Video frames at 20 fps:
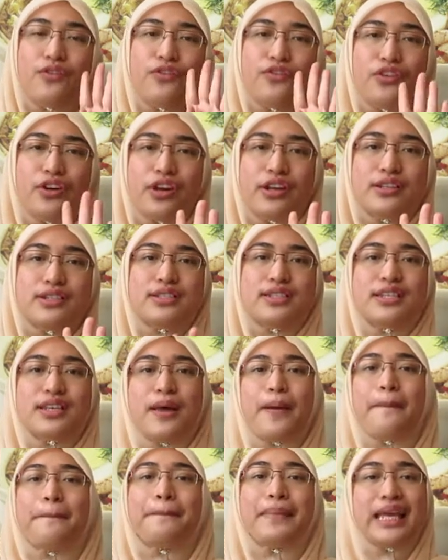Fourth,
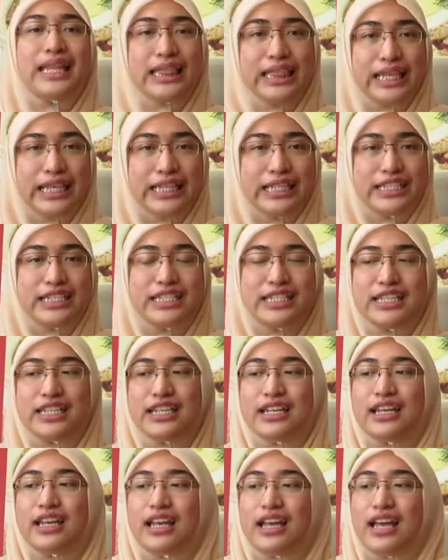method.
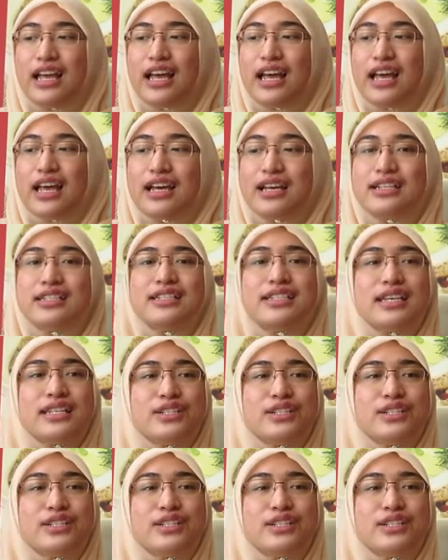A